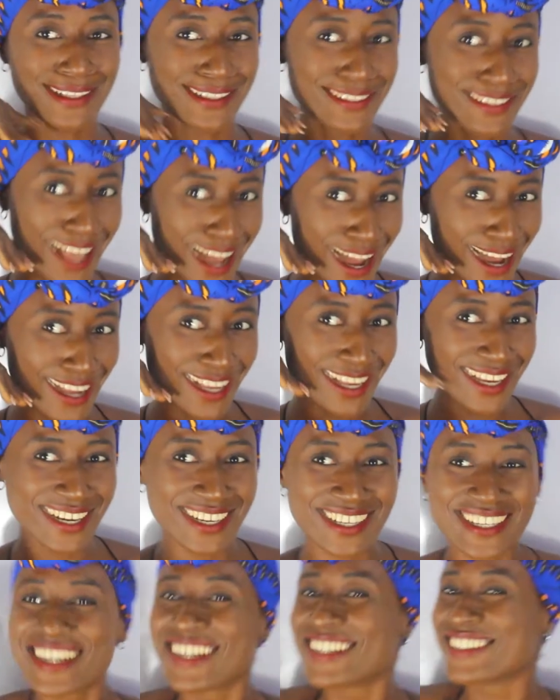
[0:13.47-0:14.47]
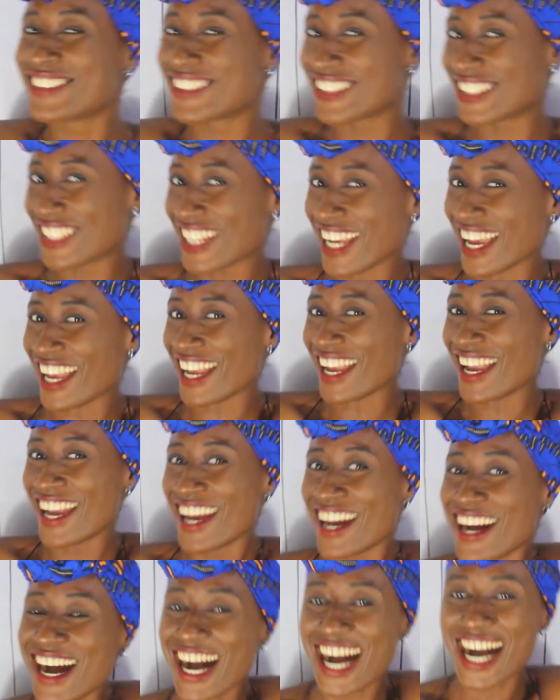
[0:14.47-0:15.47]
like, share,
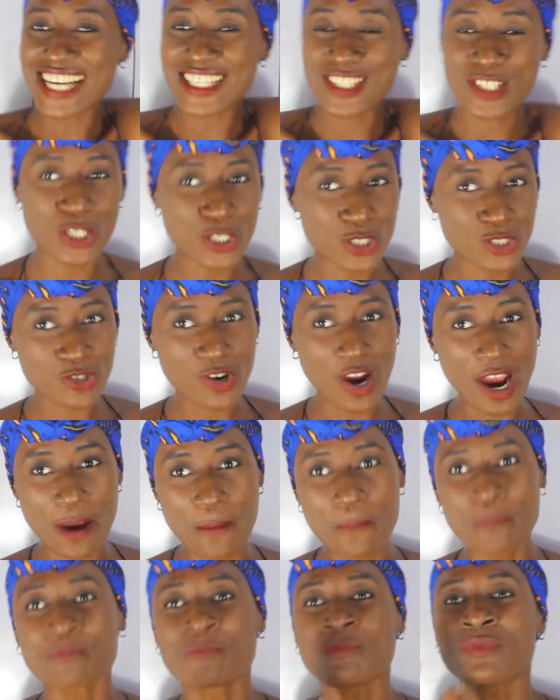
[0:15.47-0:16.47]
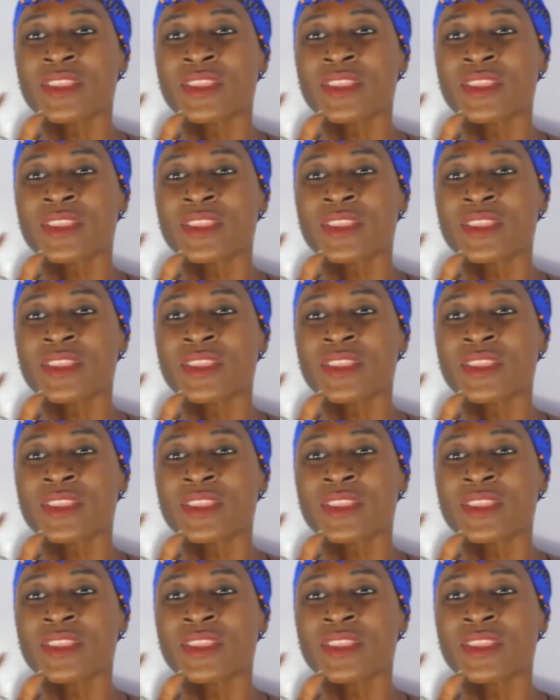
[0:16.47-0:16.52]
and subscribe.